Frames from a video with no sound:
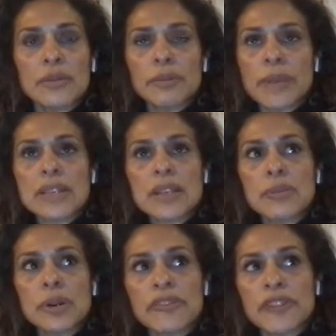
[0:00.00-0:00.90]
makes
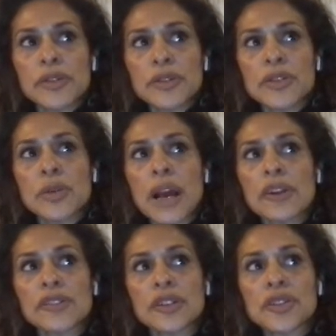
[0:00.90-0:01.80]
someone feel so
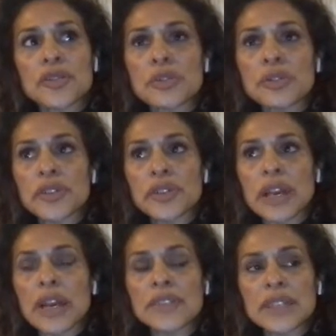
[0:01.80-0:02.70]
out of control of their
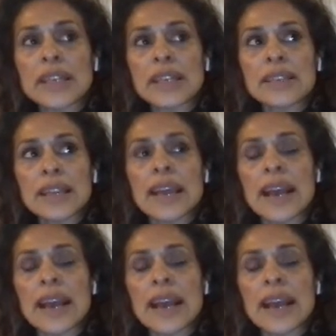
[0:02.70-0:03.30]
lives, they